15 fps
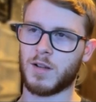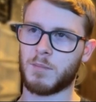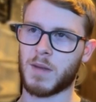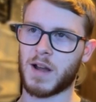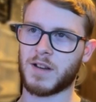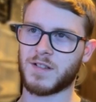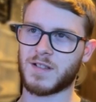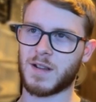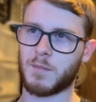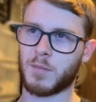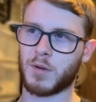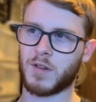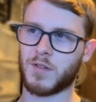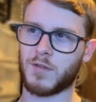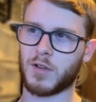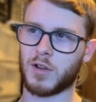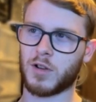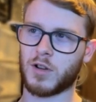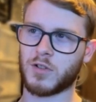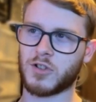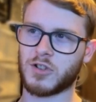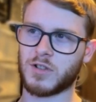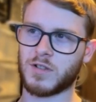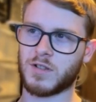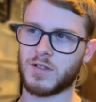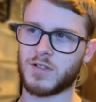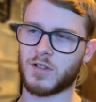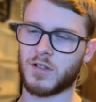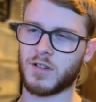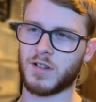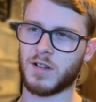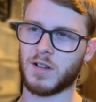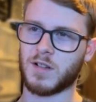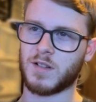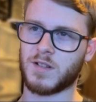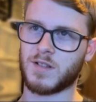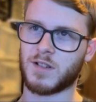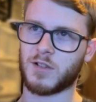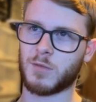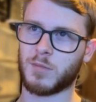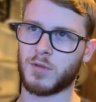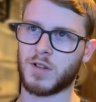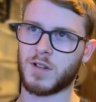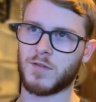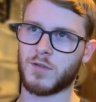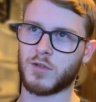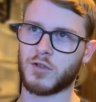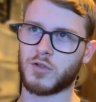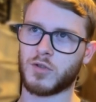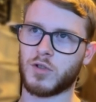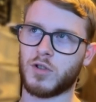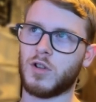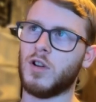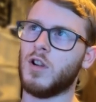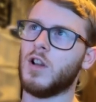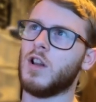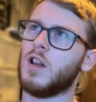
minus 10 points for a loss. Sorry, 0 points for a draw.